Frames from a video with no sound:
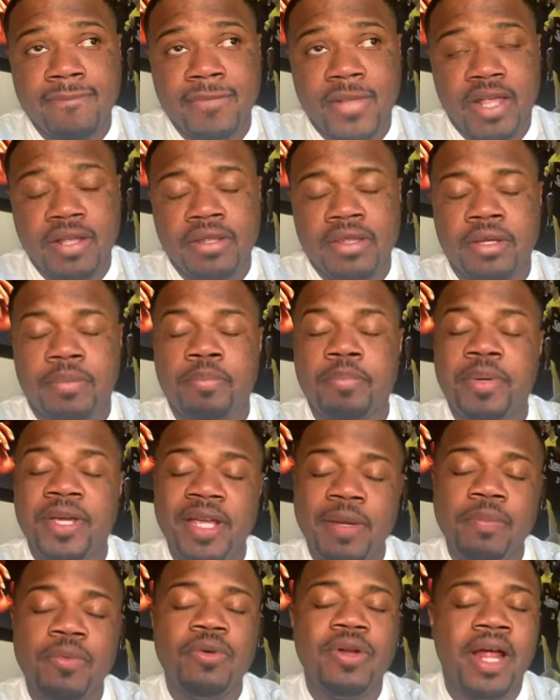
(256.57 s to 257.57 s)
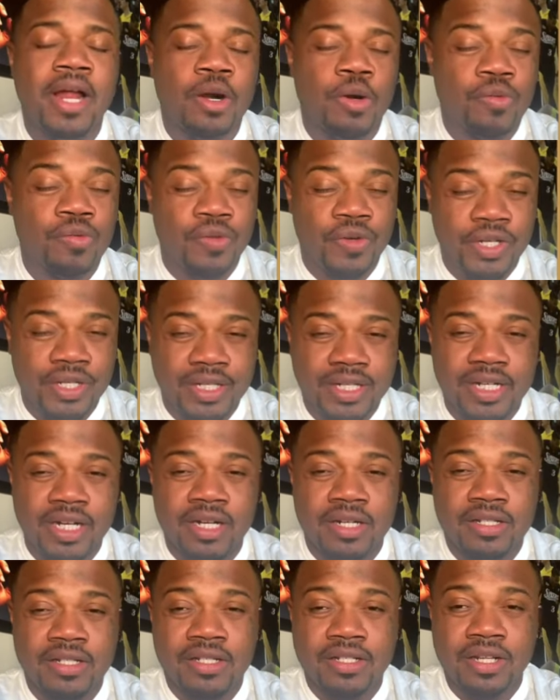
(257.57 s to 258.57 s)
the people that are really going
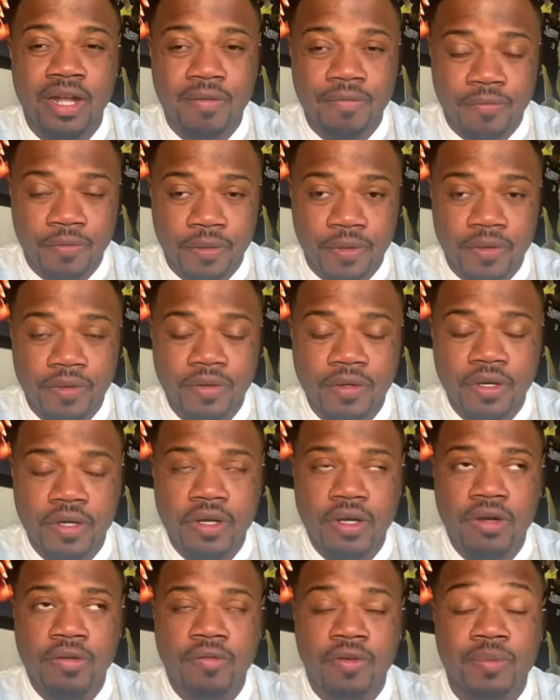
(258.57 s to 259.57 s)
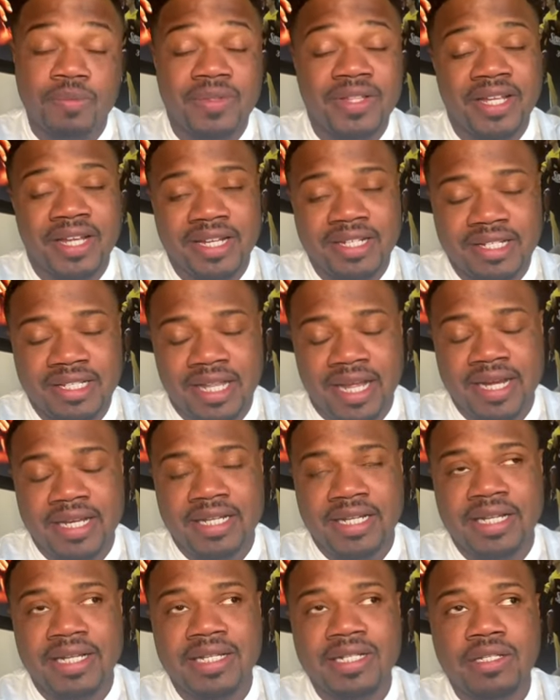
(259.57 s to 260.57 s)
to suffer from things like
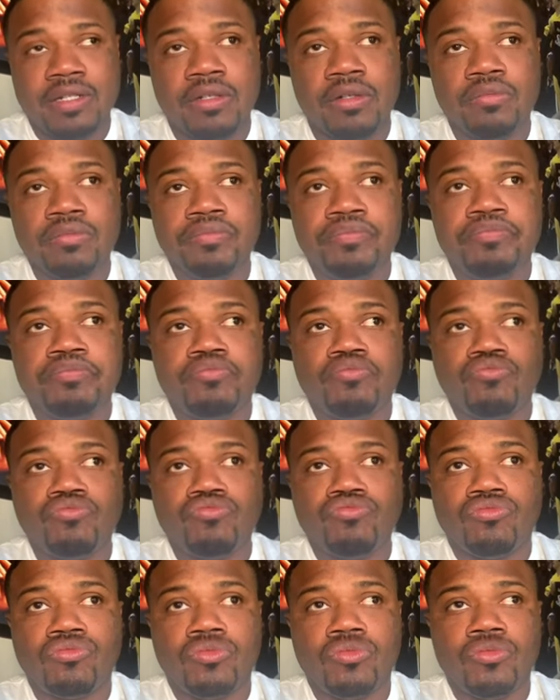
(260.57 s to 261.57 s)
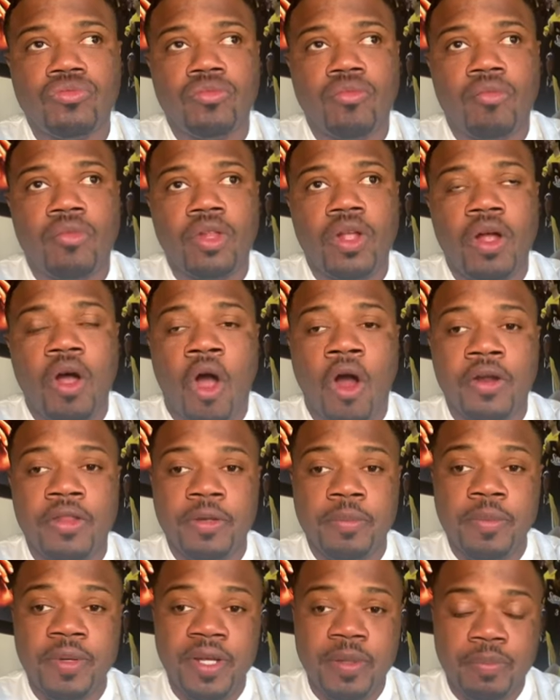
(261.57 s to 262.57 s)
this are the
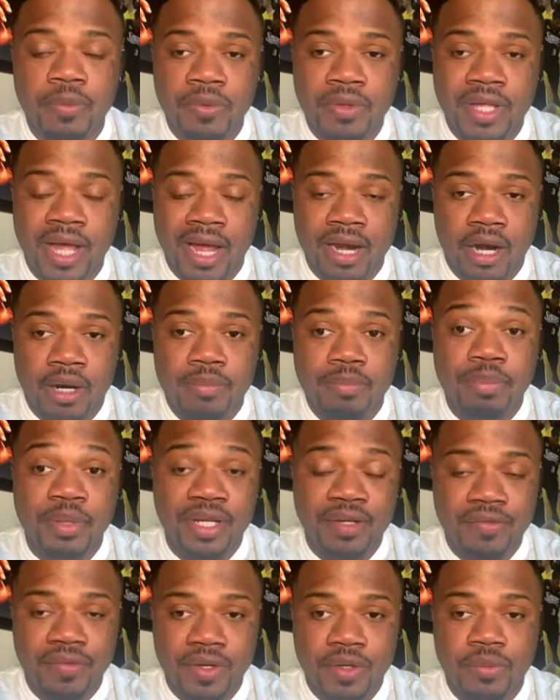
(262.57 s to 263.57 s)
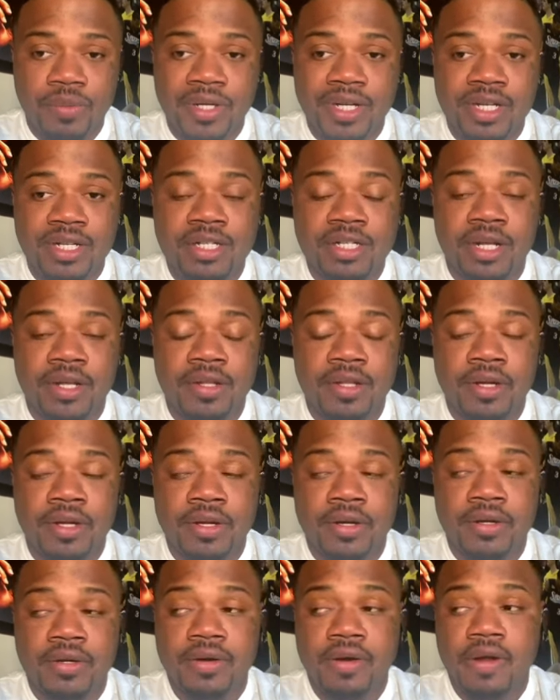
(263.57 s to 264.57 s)
people that are beefing with each
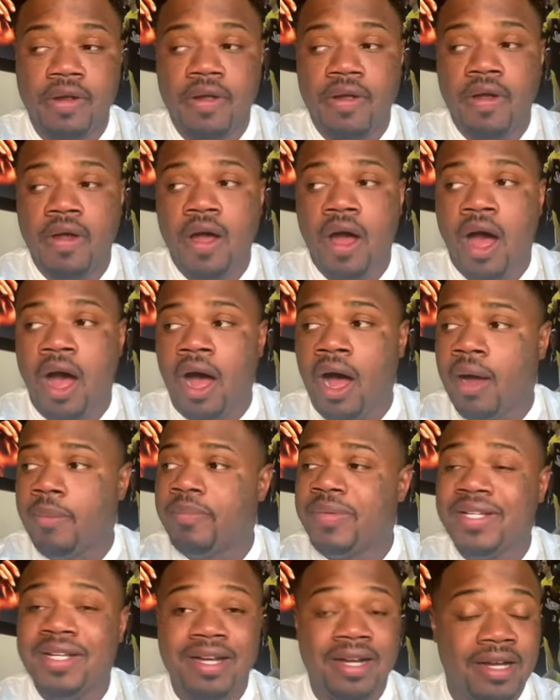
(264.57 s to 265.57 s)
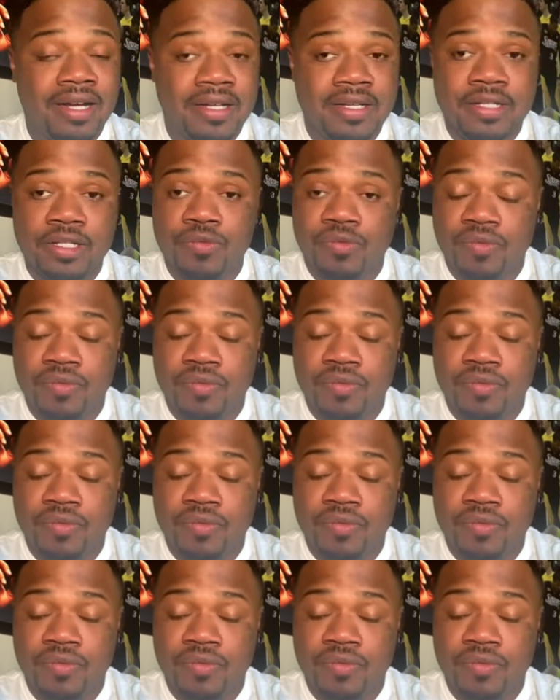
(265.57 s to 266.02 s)
other uh, because